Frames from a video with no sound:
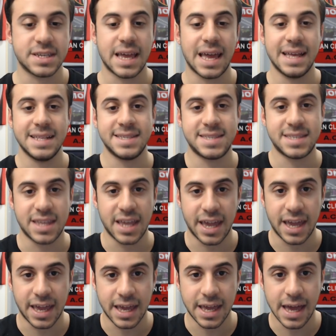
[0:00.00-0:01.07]
and
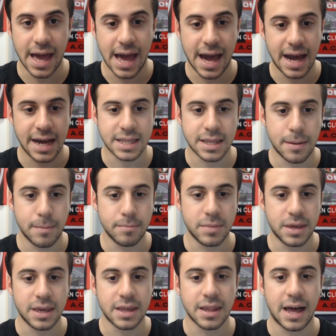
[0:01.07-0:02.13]
staying at
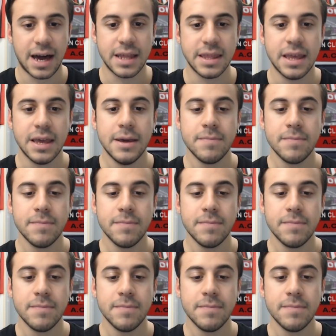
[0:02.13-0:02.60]
Milan.